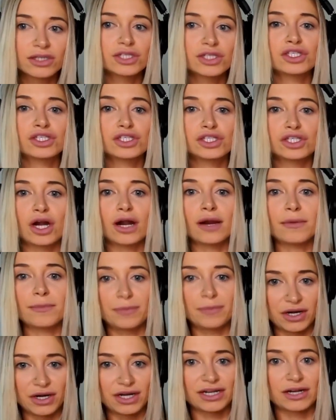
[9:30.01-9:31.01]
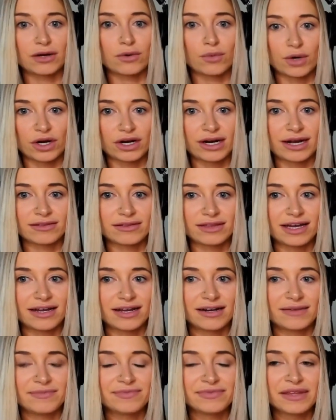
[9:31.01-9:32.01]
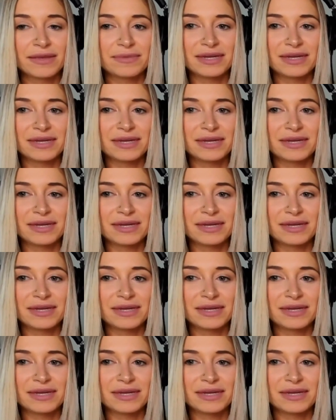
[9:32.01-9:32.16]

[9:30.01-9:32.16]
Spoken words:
just start putting your work out there.